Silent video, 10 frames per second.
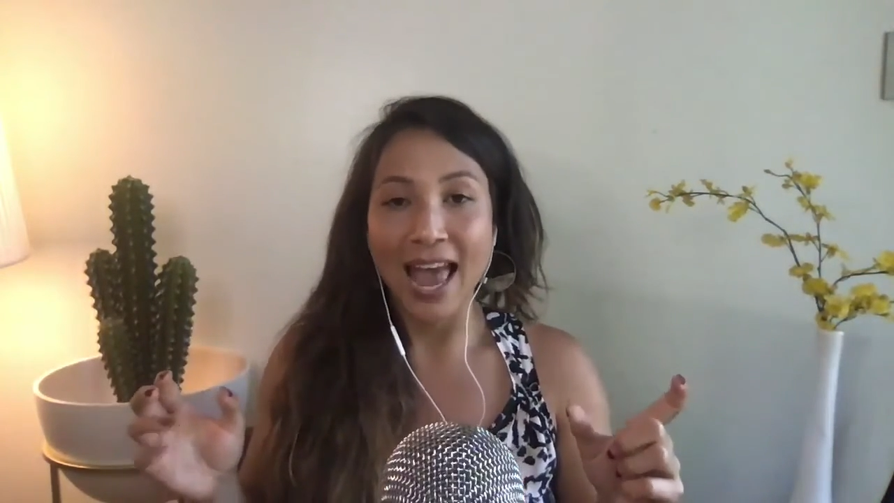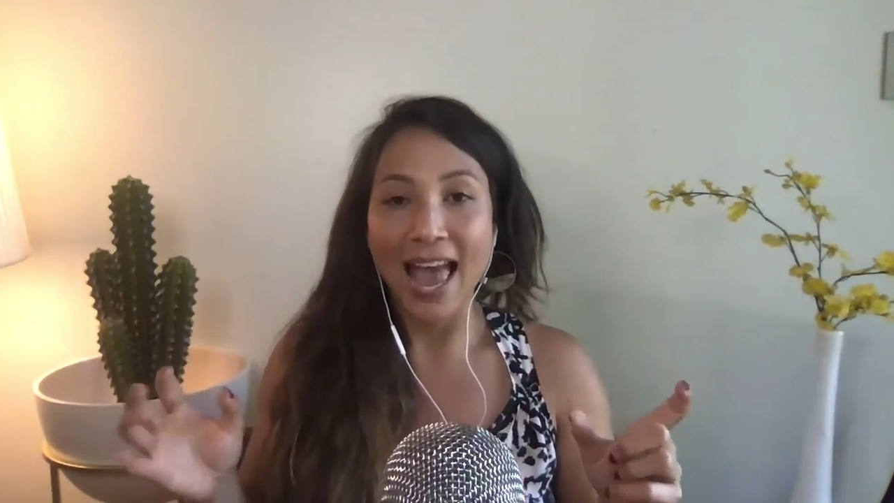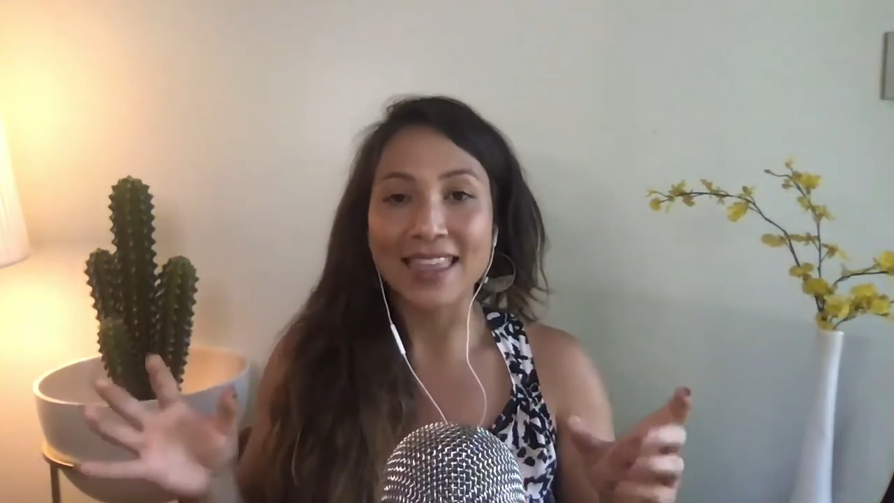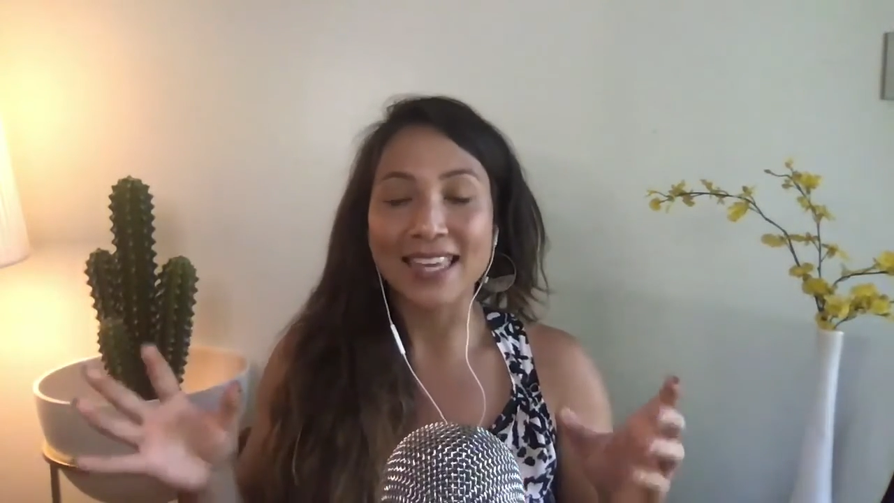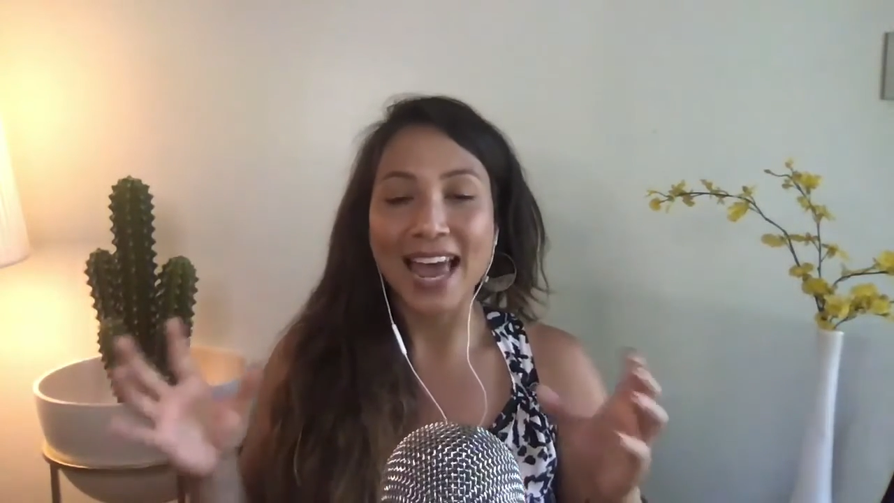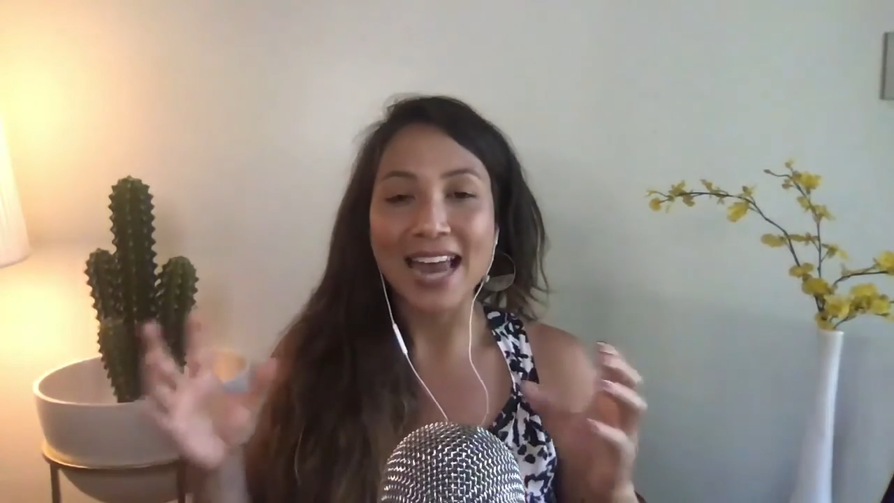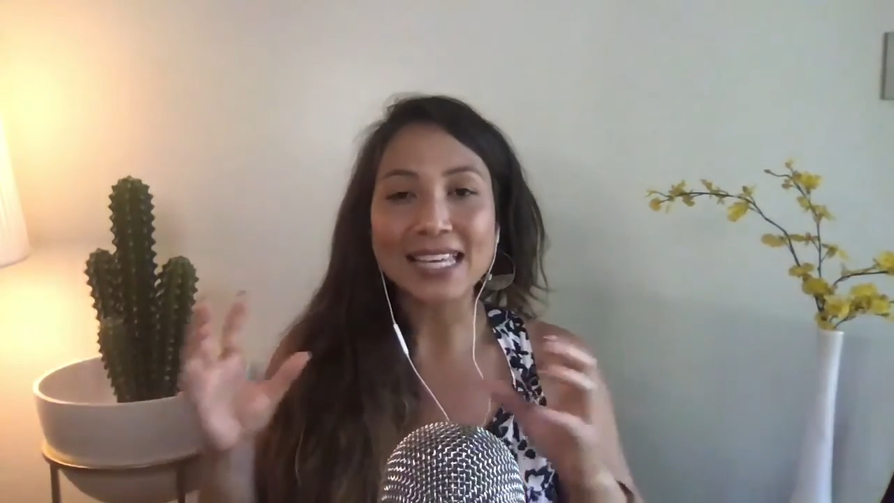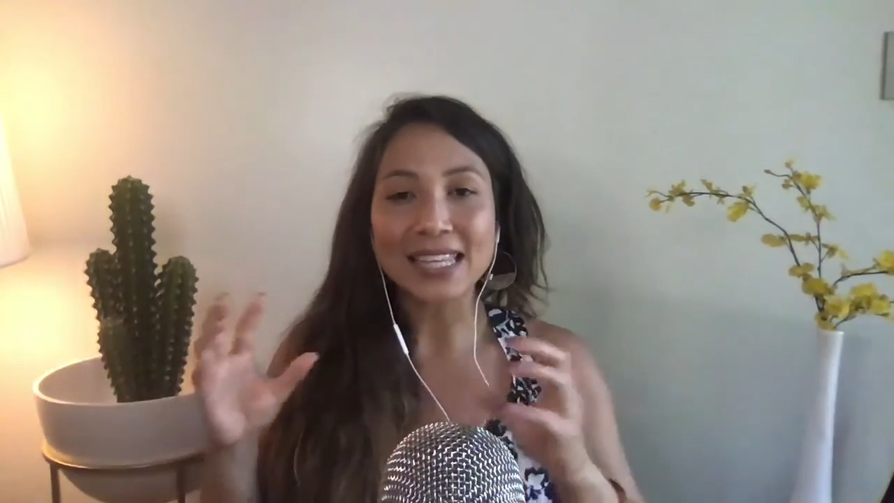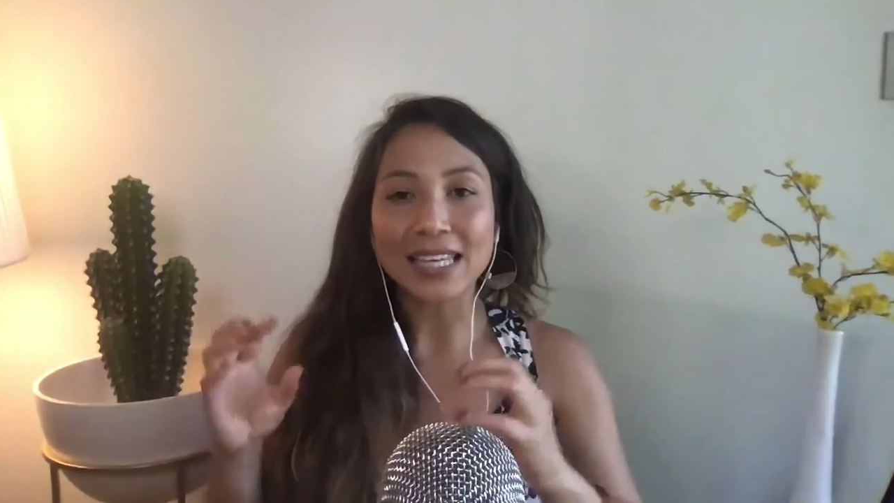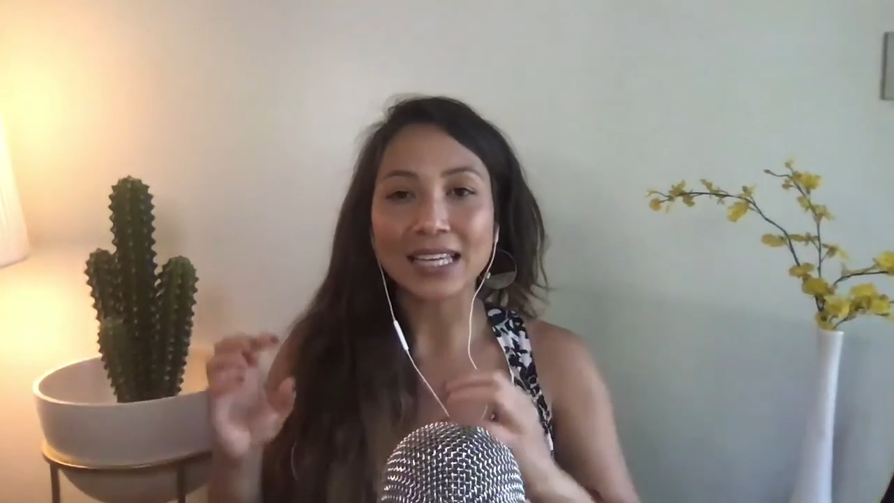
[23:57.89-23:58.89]
and then
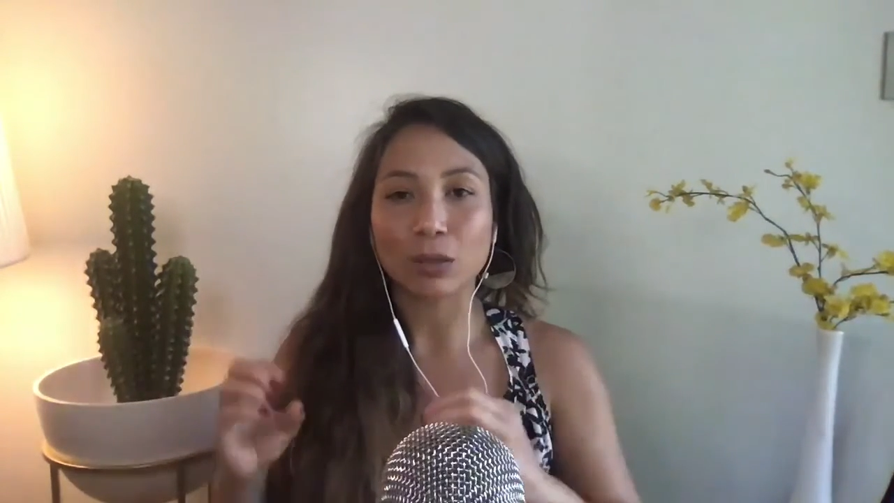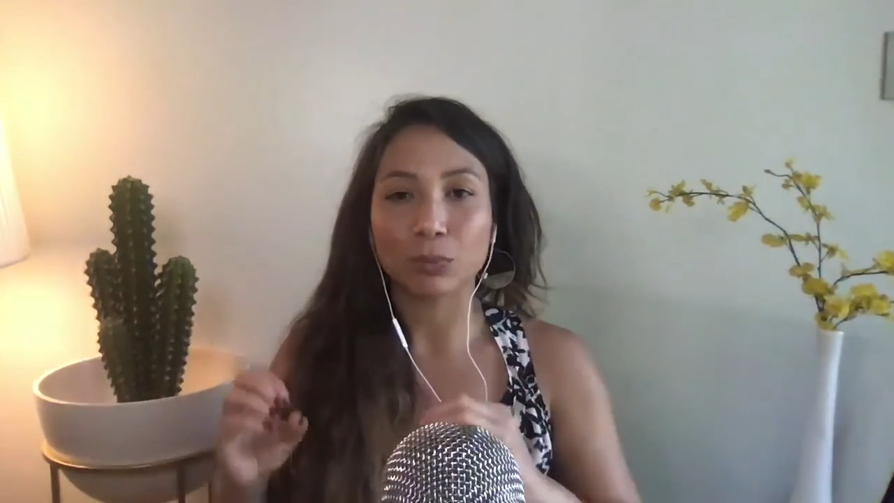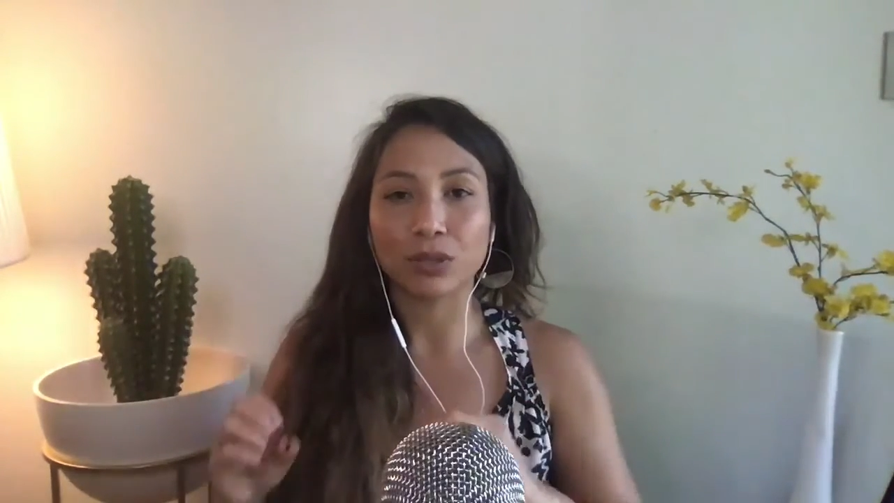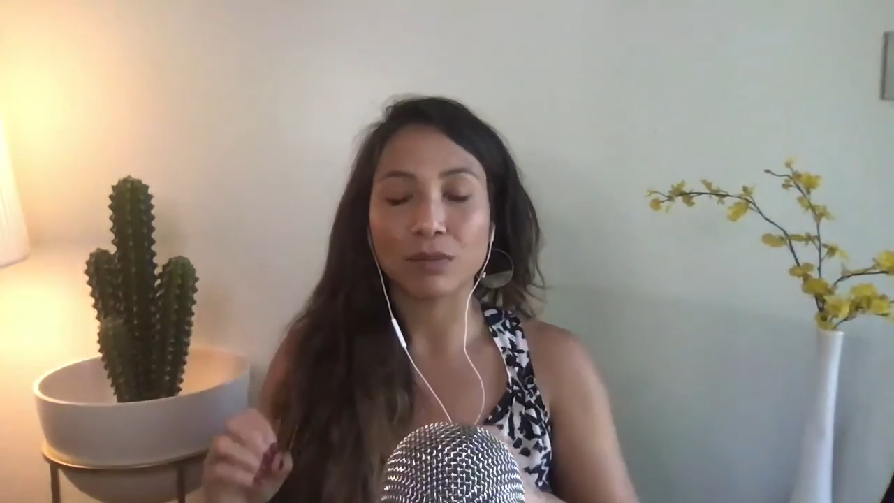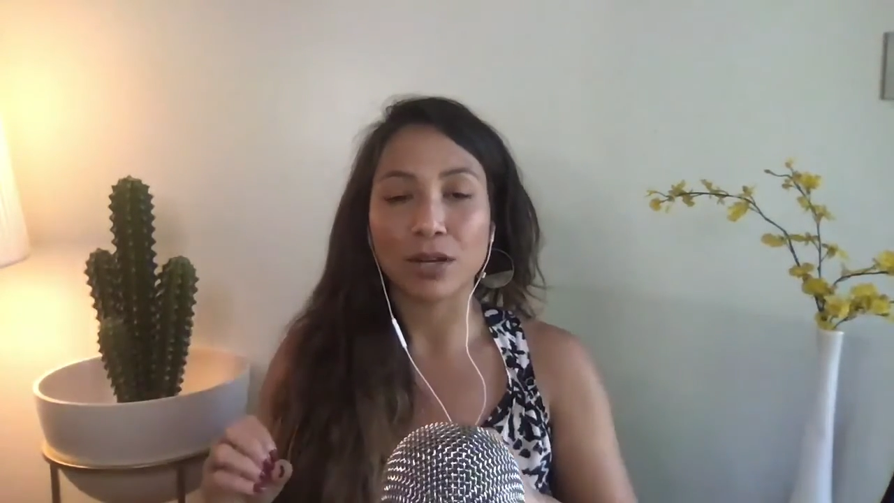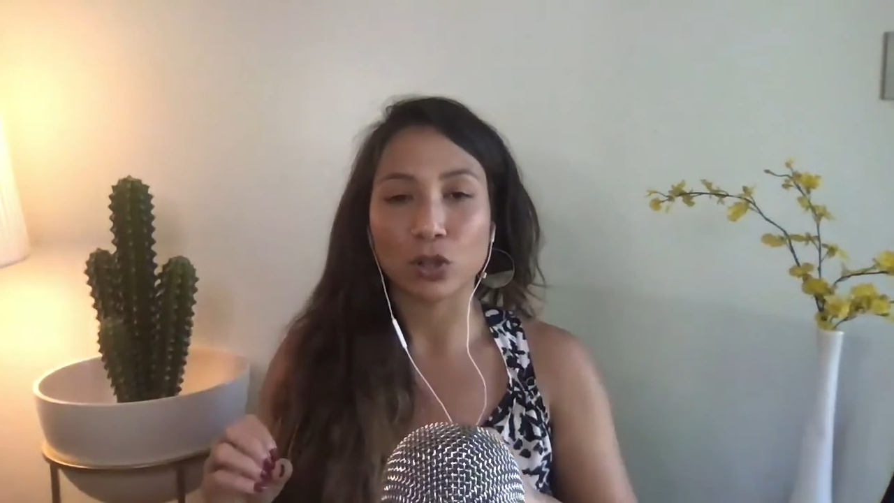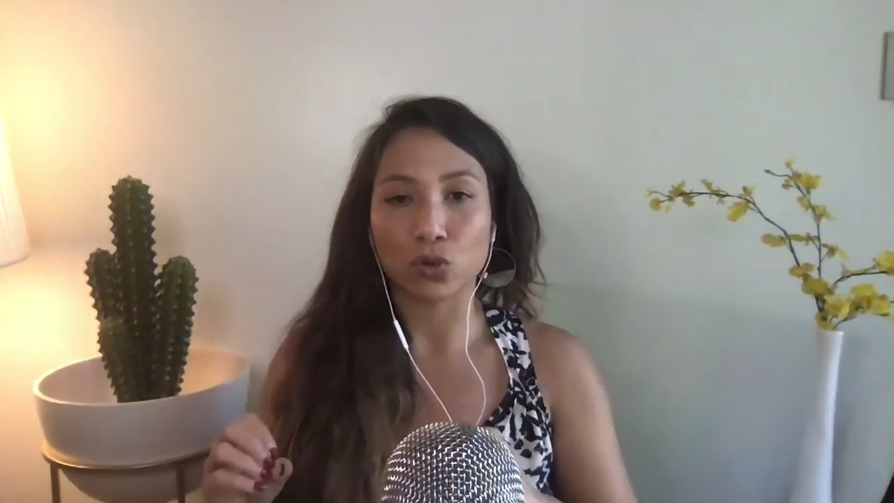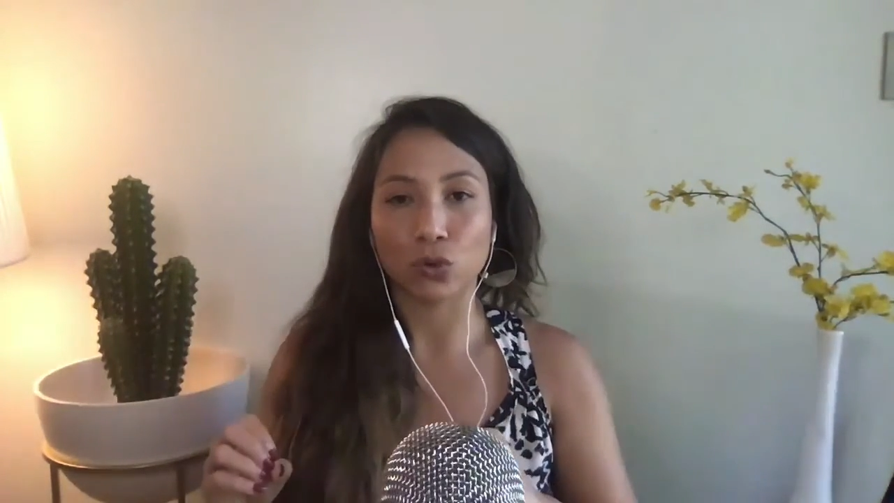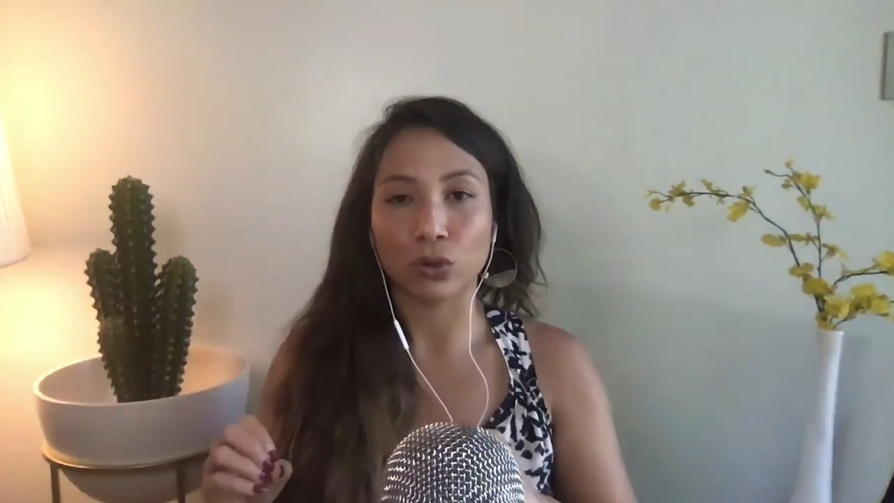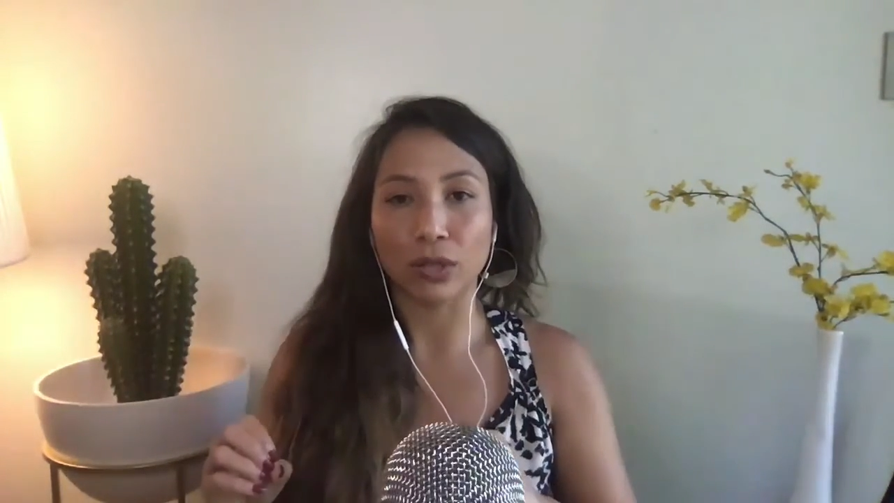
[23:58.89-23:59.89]
anything in the premenstrual